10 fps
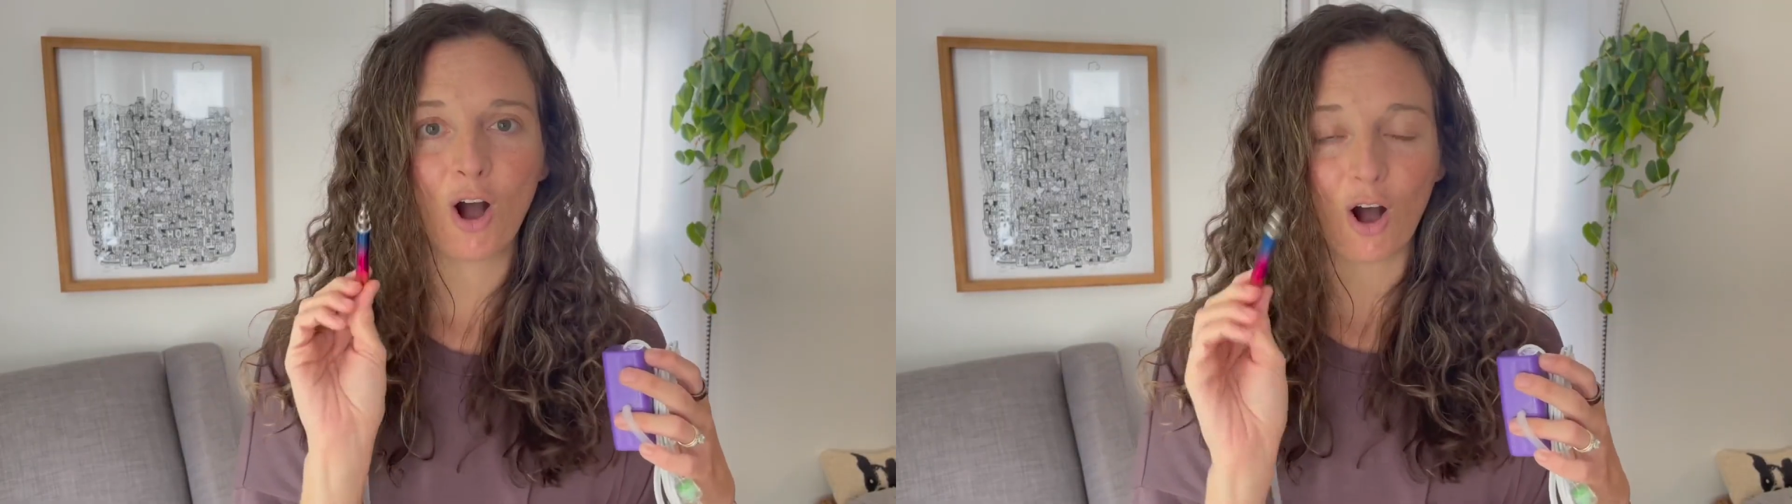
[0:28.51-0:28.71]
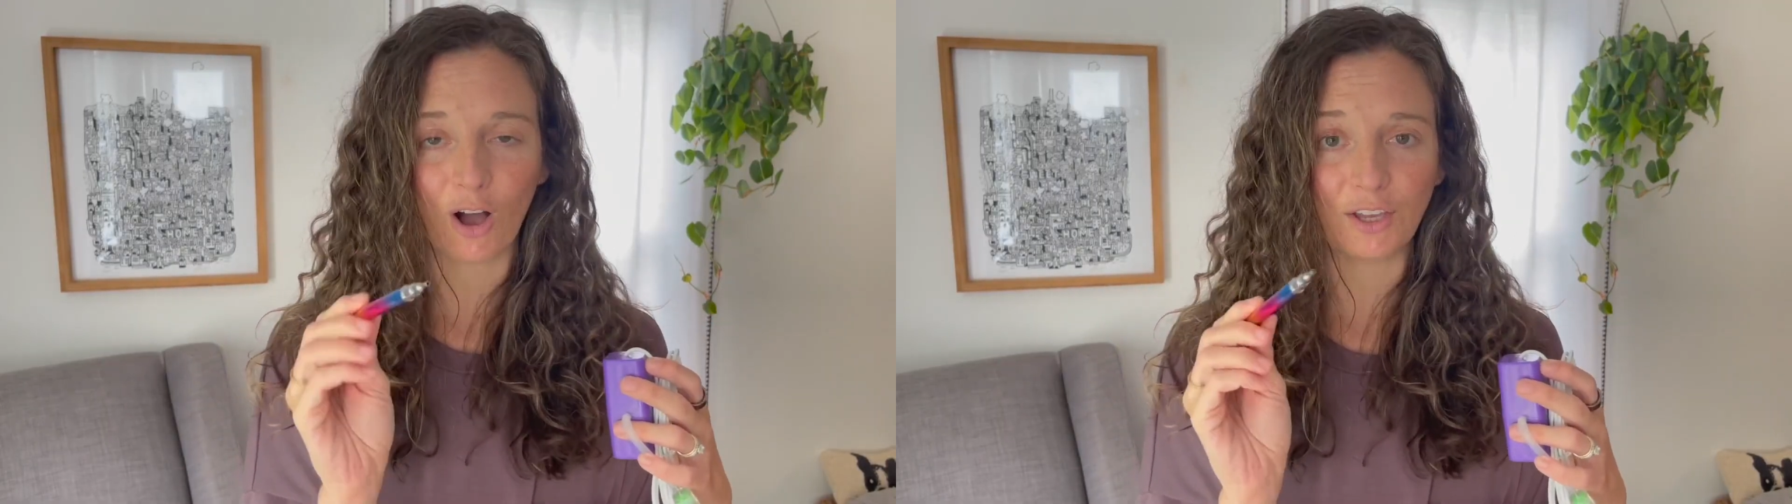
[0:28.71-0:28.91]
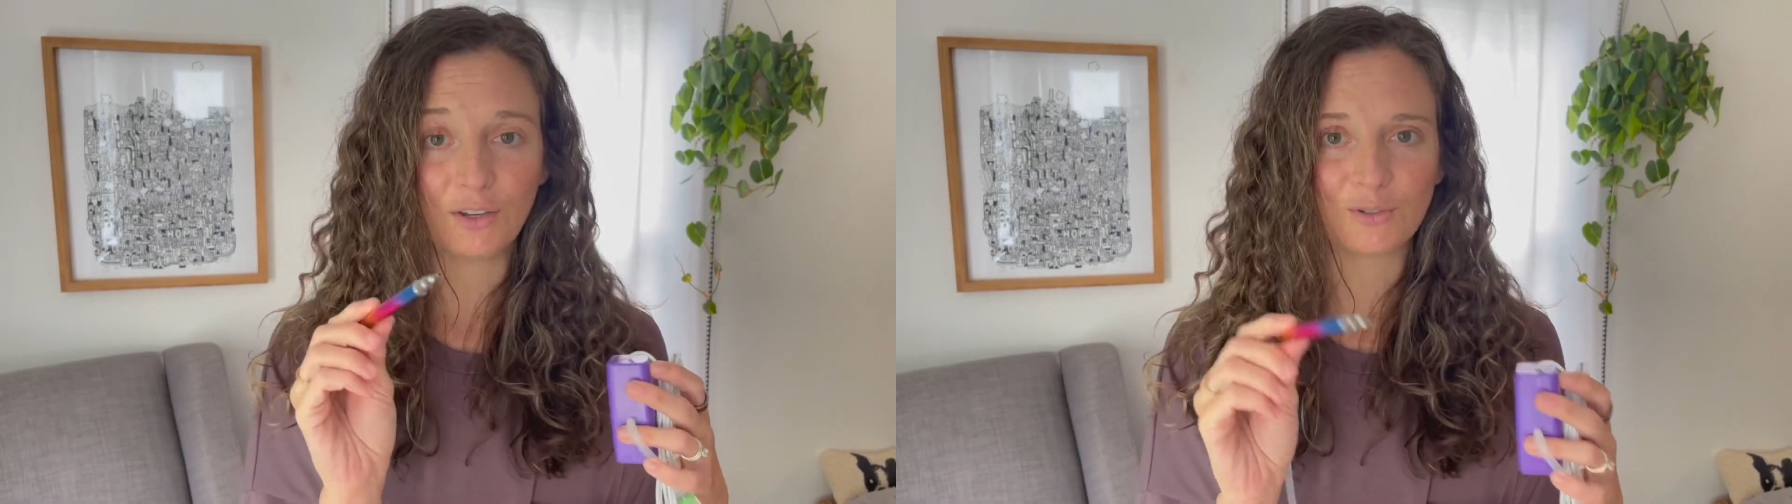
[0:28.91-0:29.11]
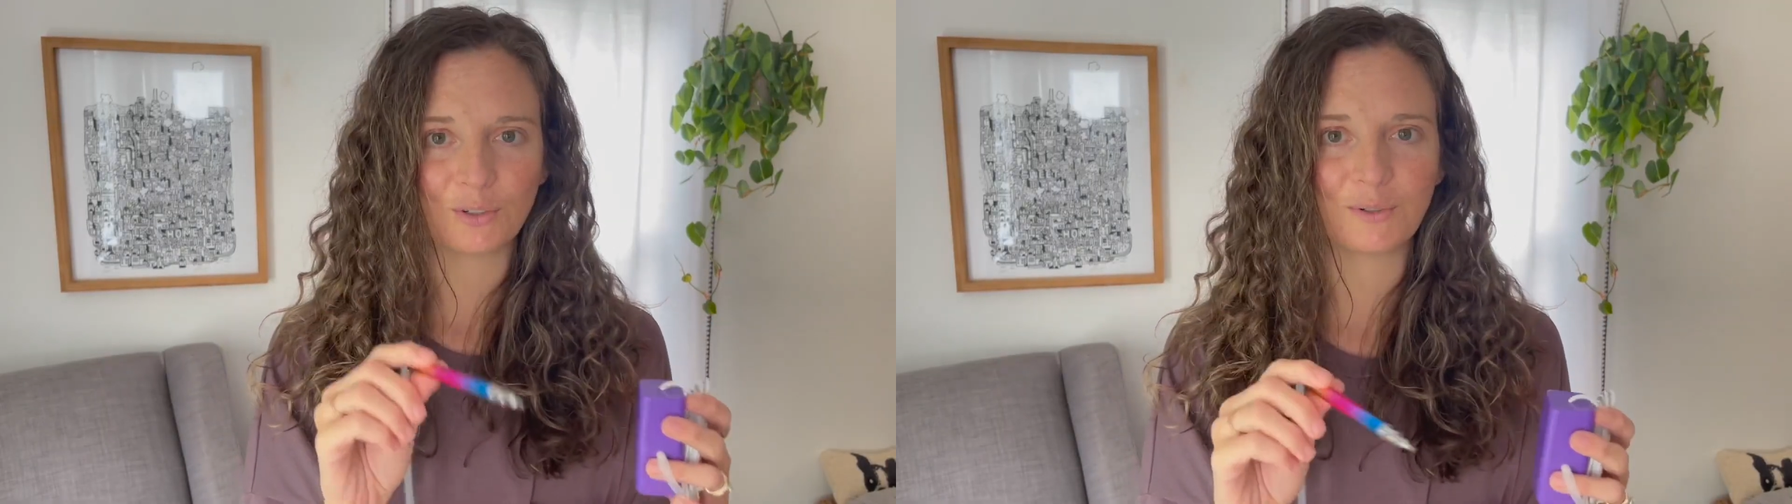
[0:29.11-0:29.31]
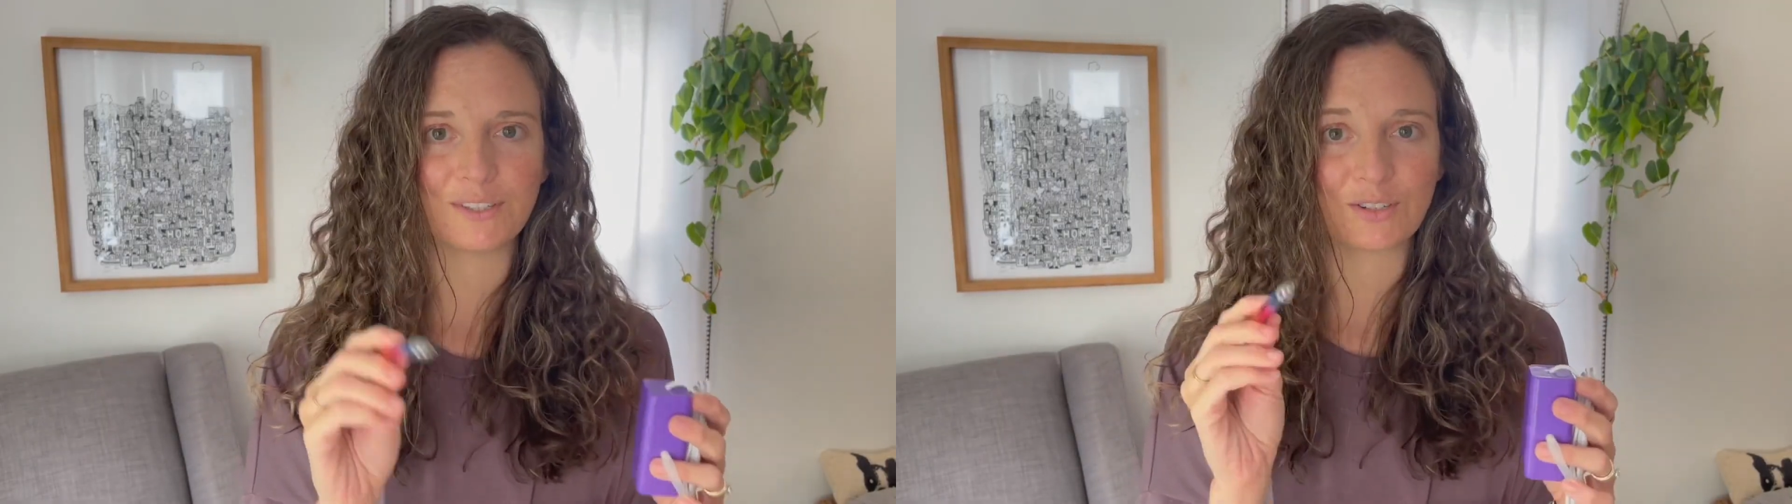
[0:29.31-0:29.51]
All you
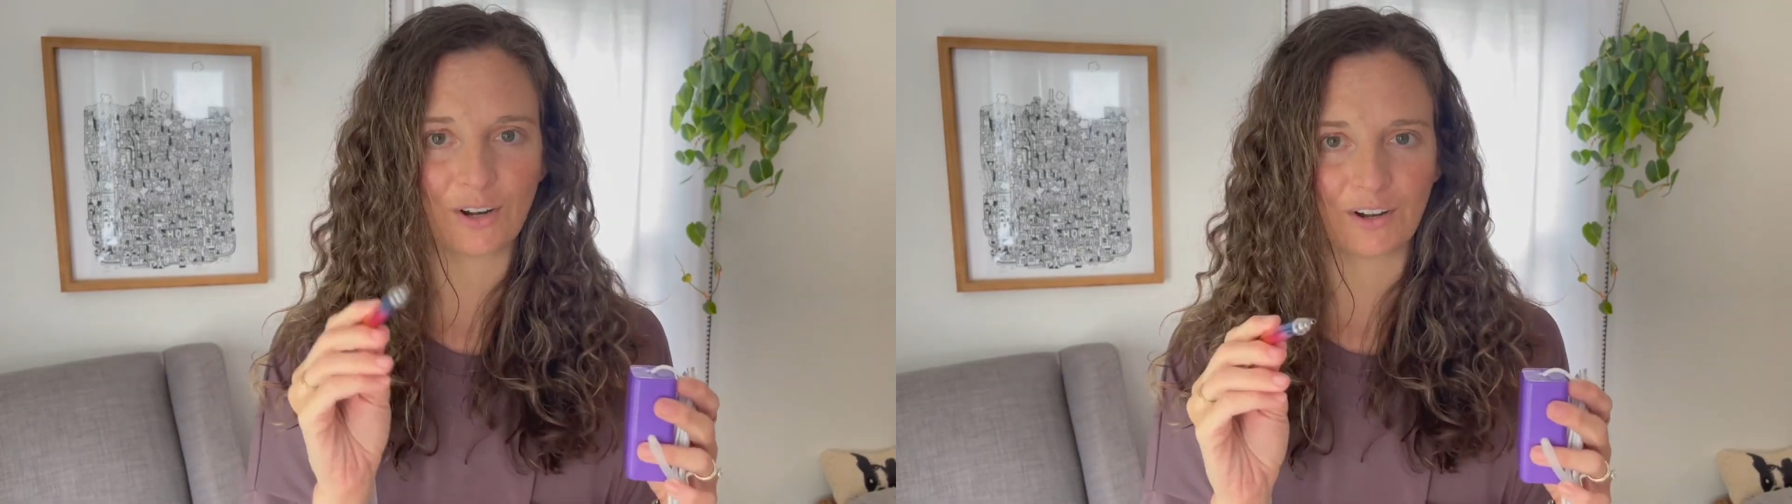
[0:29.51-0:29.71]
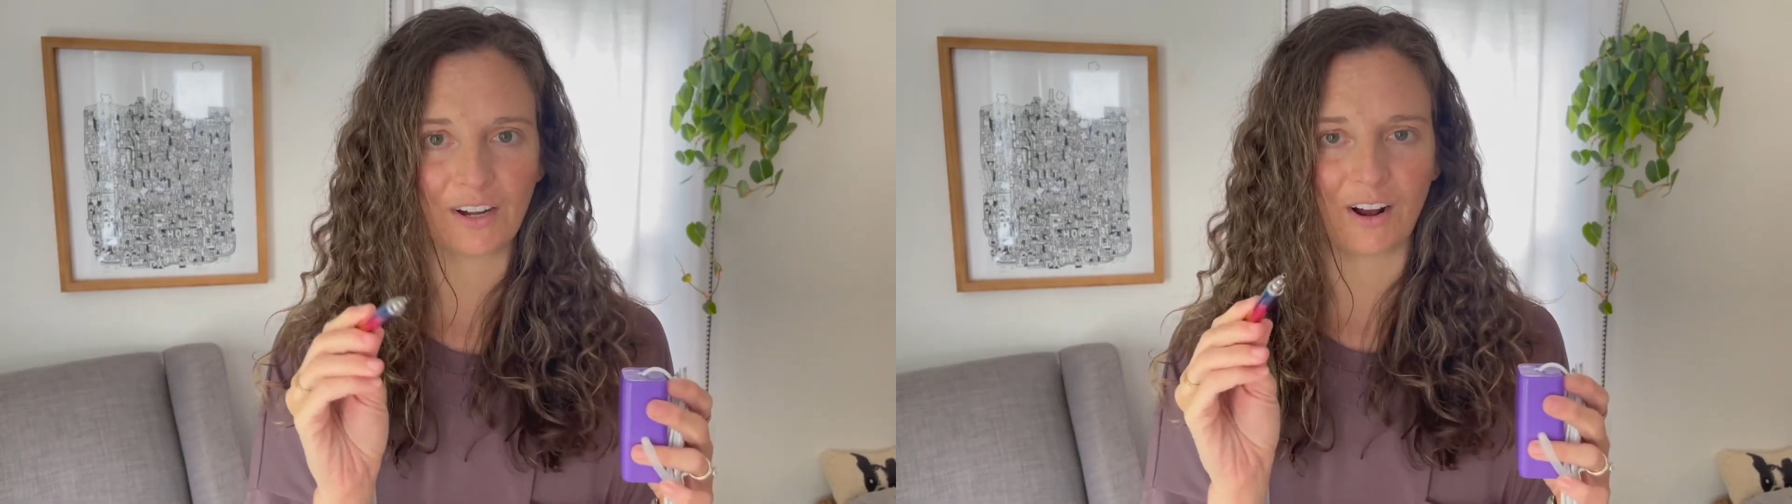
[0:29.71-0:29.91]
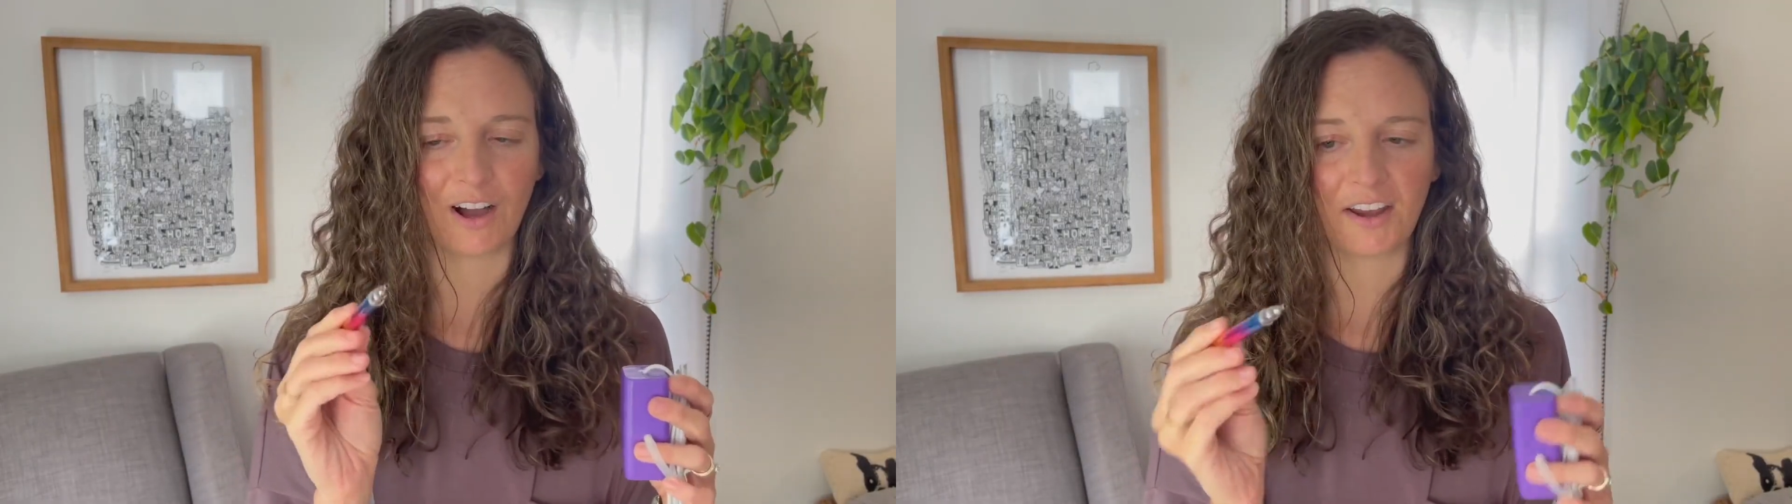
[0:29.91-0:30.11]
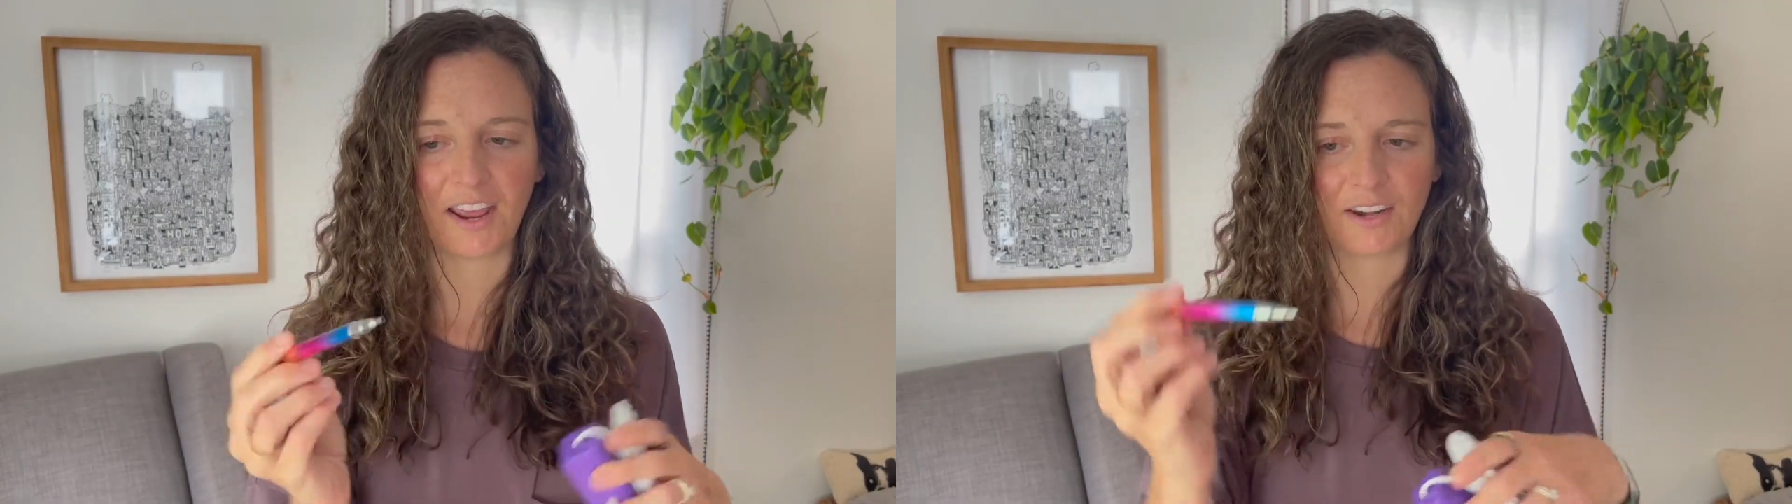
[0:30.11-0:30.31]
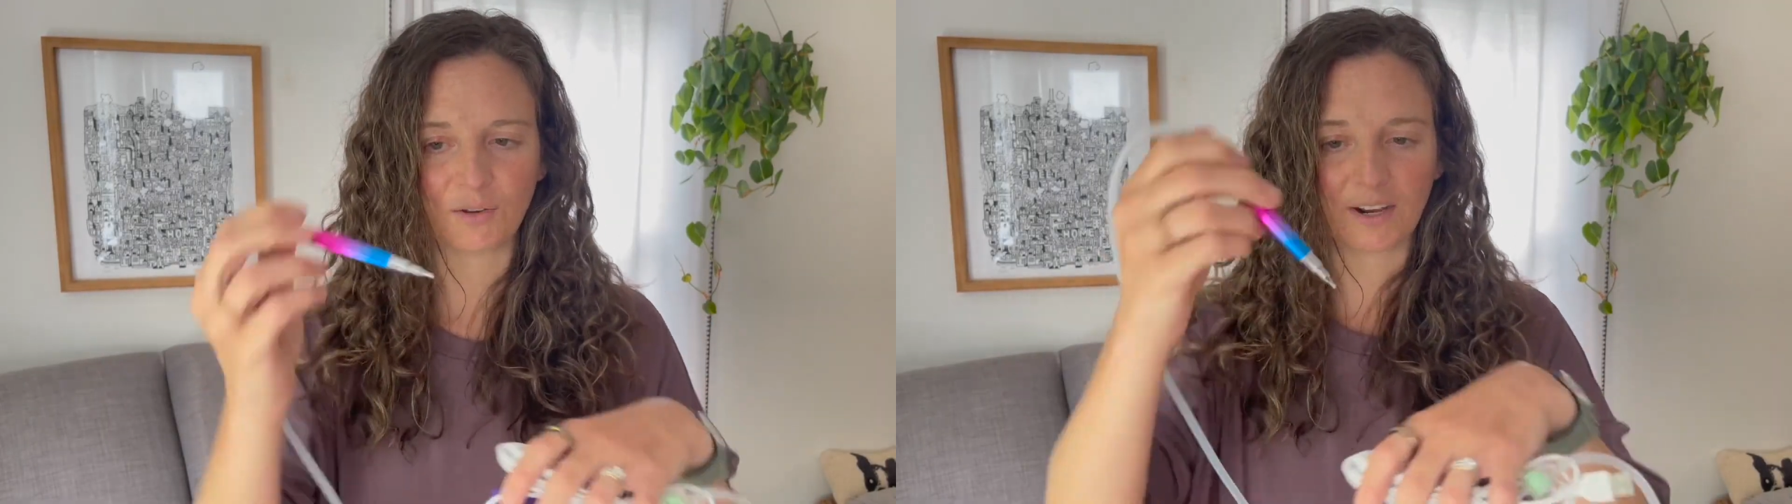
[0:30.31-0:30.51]
do is turn it on and you can